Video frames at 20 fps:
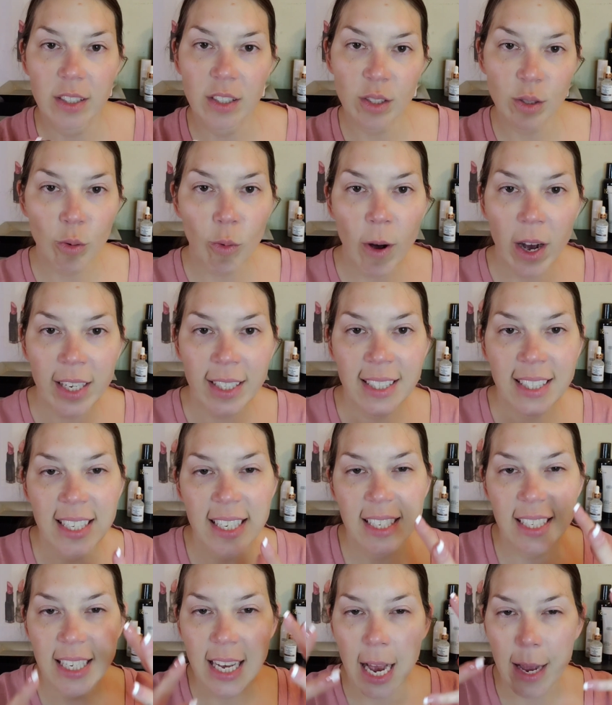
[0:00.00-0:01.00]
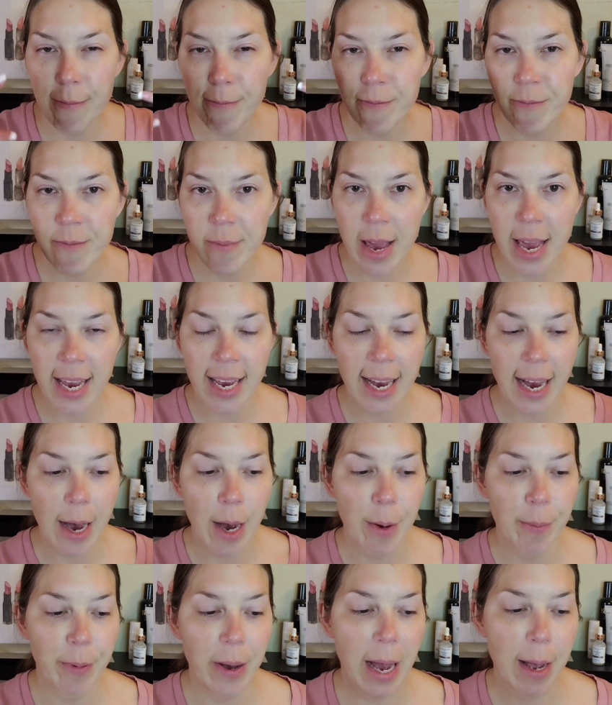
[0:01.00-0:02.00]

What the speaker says: Swanson type makeup.